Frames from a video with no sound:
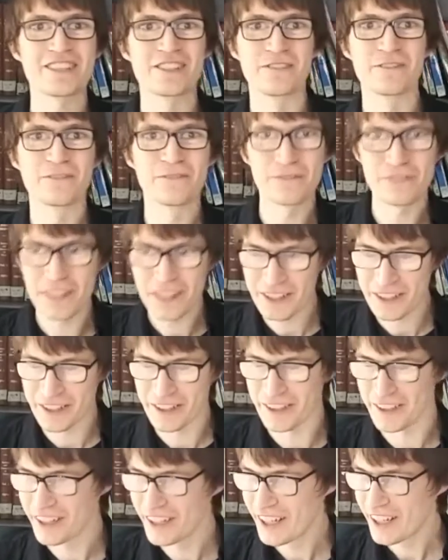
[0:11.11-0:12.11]
and
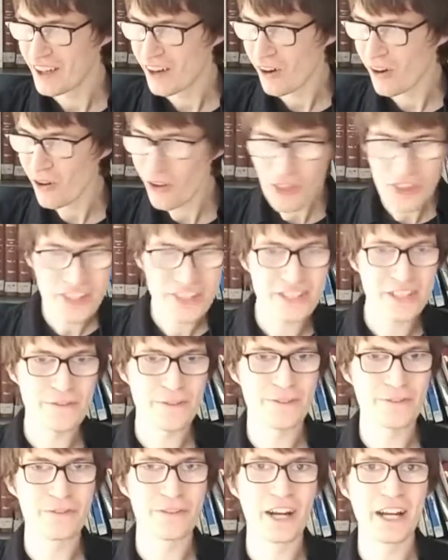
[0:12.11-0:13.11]
flicker. All these
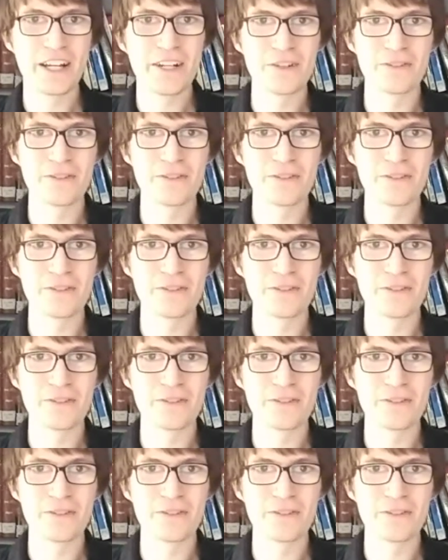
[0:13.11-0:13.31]
different radio